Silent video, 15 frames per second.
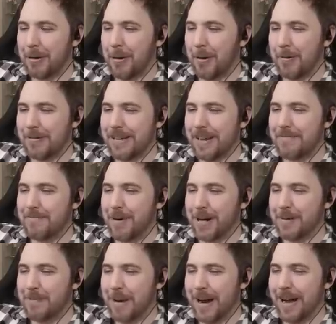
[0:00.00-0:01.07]
Okay,
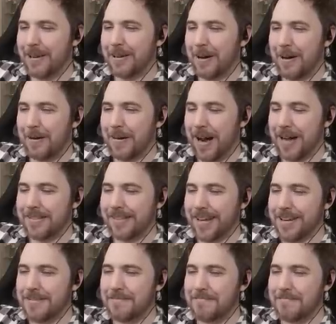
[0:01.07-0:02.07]
buddy pal. All right, then.